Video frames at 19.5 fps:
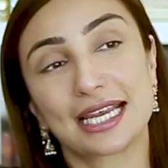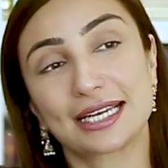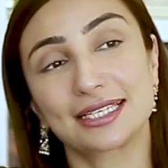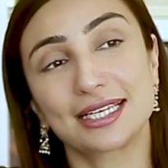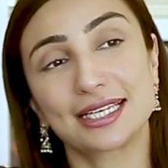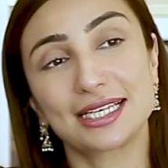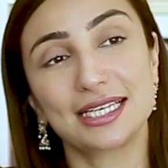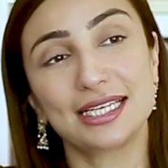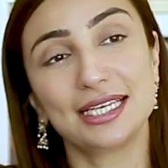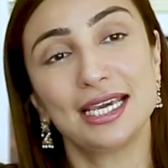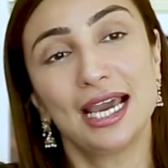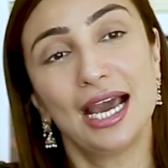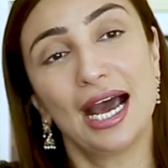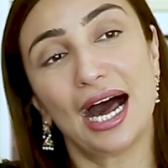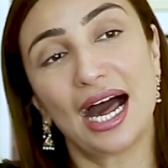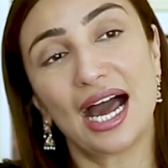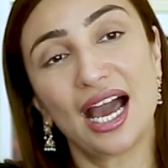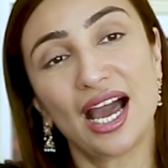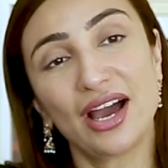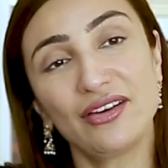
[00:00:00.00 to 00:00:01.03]
technically,
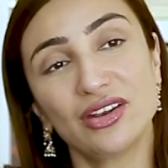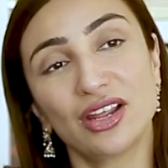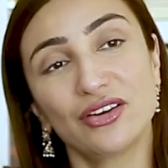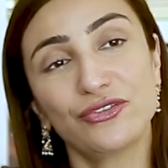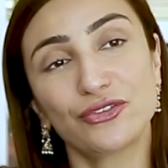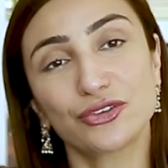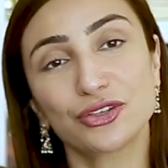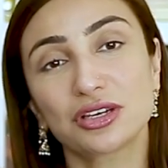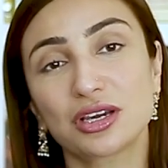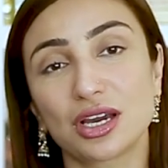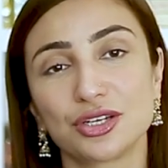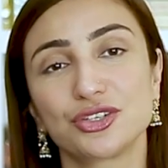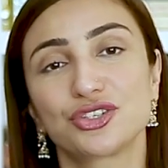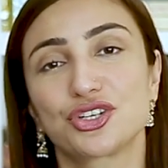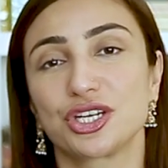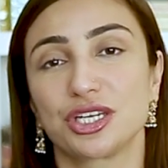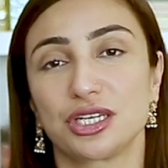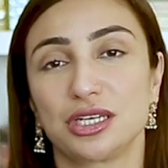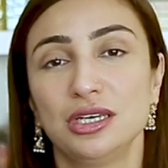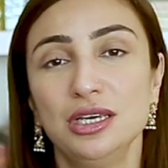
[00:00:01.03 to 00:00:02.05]
I have love for the
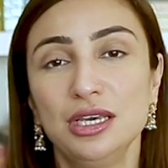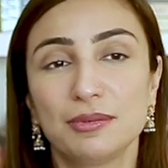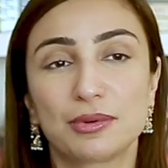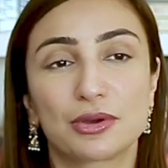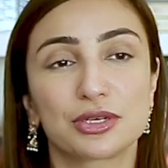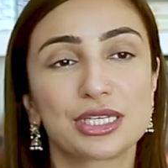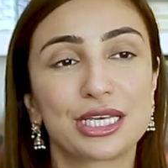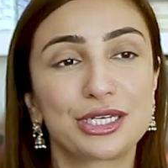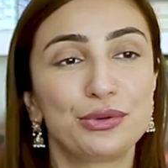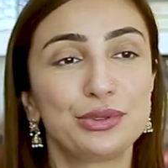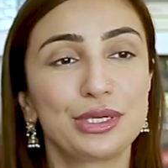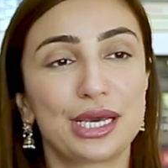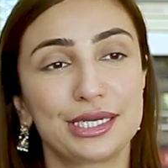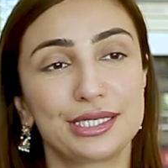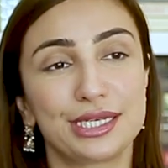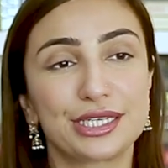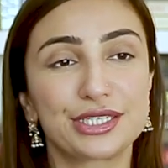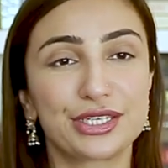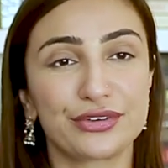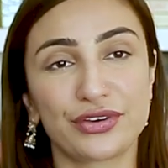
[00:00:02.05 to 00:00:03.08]
country because I don't
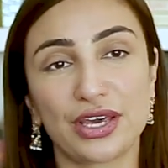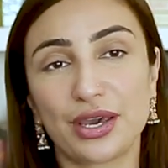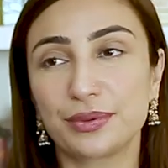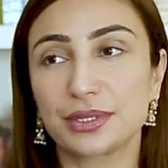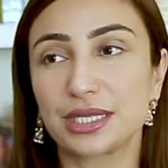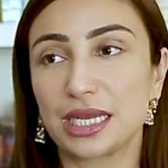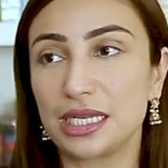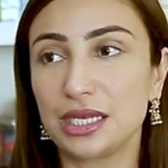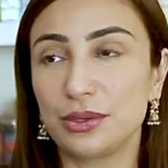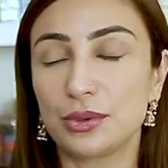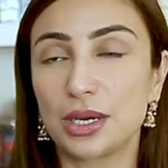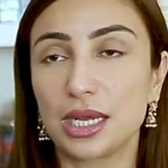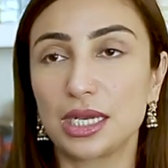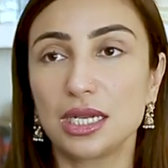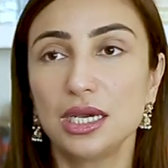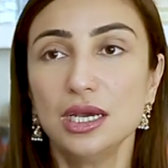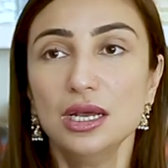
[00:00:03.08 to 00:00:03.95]
identify with anyone.